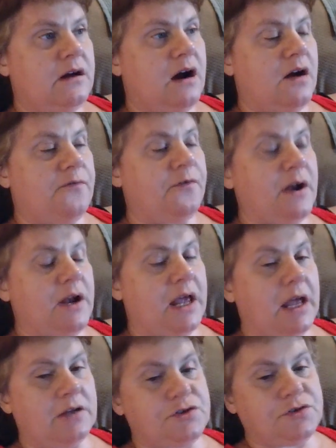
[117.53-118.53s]
Our friend
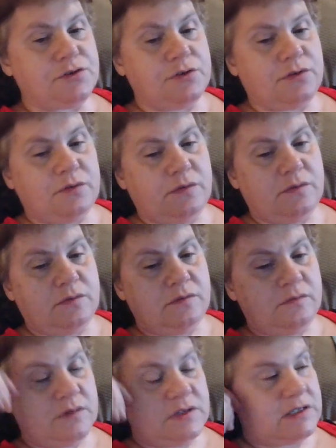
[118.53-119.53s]
Andrew
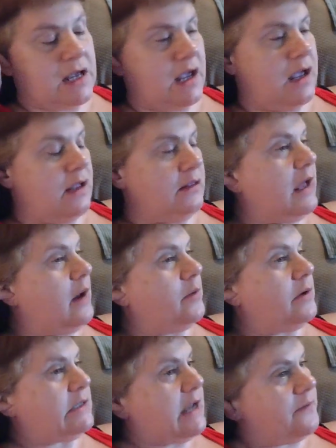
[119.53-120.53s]
was saying that
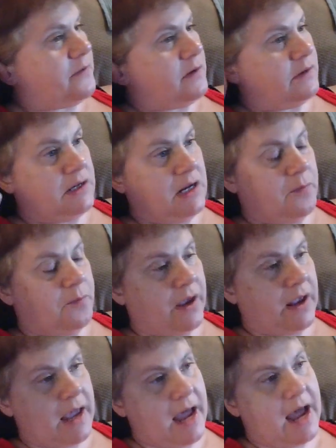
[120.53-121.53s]
we definitely need a
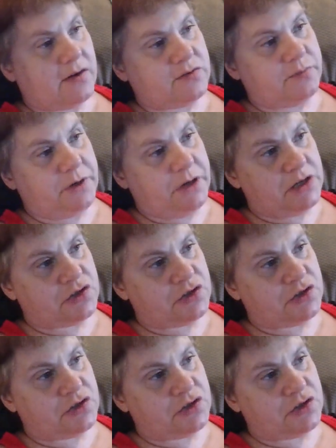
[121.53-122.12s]
pickaxe, we need a